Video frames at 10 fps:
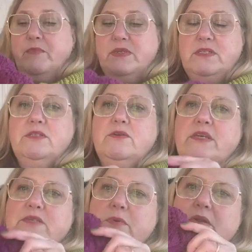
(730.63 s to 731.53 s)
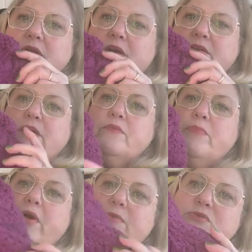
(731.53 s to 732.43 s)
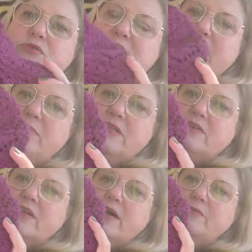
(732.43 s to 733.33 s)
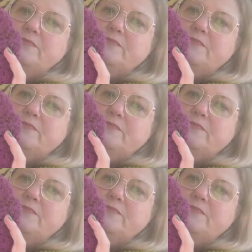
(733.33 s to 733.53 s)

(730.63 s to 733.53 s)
So this one, yeah, and perhaps you see it better now.